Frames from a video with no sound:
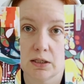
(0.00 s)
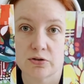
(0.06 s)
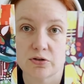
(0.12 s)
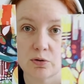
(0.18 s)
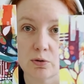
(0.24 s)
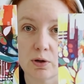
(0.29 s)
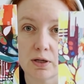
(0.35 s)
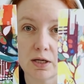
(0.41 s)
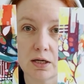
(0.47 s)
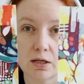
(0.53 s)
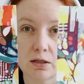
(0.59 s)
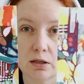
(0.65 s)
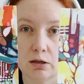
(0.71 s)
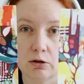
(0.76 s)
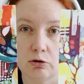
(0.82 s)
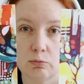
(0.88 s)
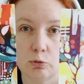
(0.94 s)
So again, a
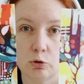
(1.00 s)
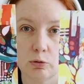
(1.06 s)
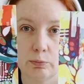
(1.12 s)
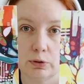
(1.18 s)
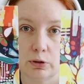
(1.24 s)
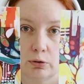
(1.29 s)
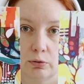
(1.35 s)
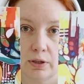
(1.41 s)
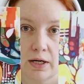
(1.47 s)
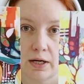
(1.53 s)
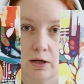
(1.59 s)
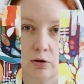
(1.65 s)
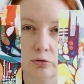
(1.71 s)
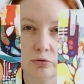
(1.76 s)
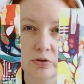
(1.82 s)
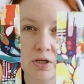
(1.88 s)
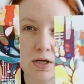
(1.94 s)
little more blown
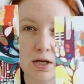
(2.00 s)
out.